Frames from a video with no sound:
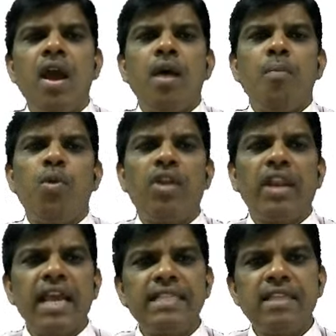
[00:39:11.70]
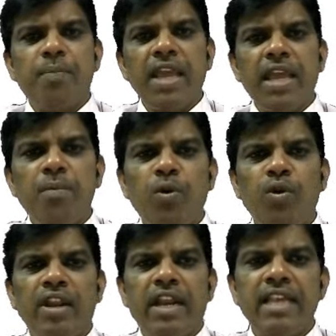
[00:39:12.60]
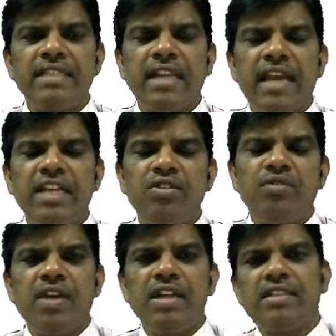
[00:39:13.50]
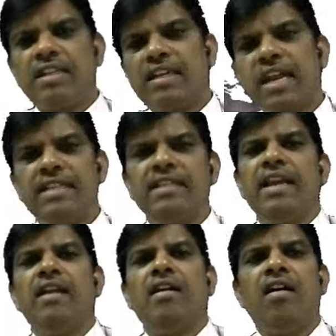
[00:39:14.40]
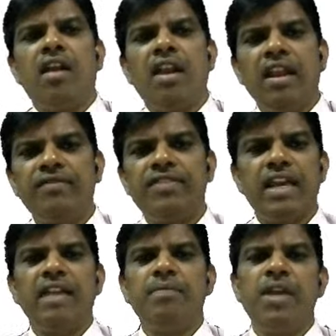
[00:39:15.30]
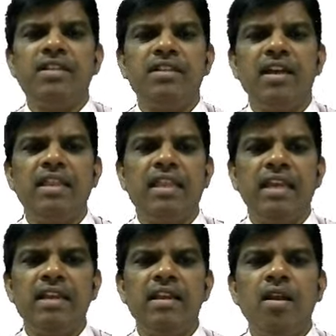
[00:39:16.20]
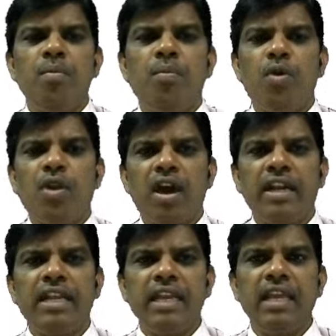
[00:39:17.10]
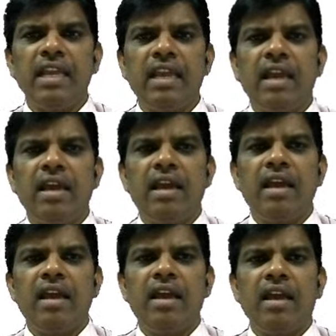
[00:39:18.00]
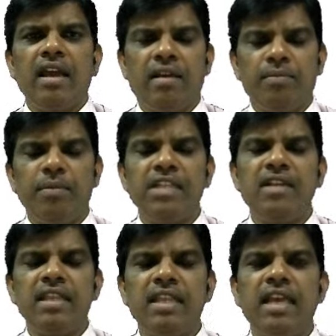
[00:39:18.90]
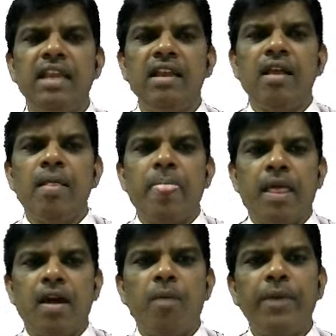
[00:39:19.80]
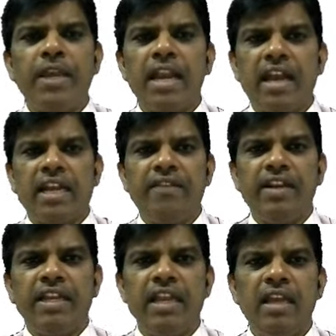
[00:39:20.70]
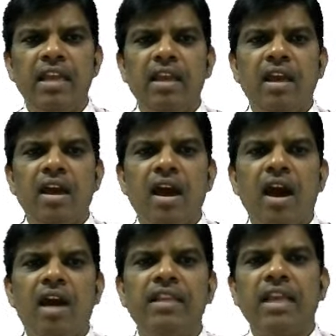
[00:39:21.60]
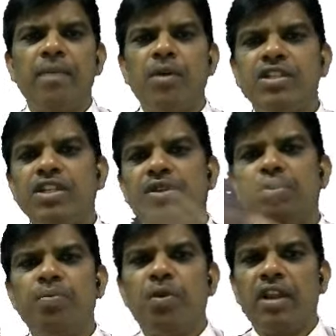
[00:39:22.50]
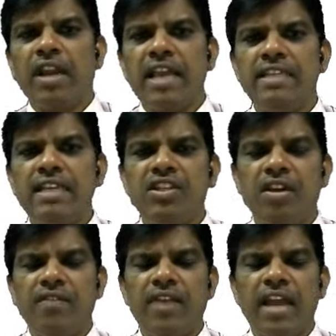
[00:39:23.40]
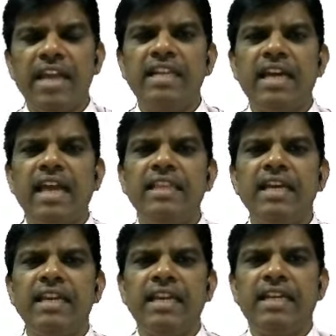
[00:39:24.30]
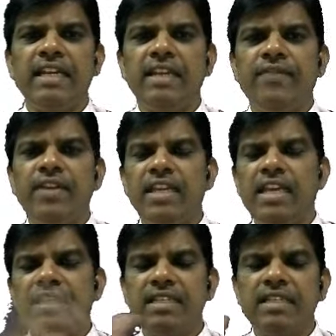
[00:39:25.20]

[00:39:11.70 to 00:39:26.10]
polarize the plane polarized light towards right side or left side based on their polarity, based on their optical activity or the capacity to polarization of light. Either if it is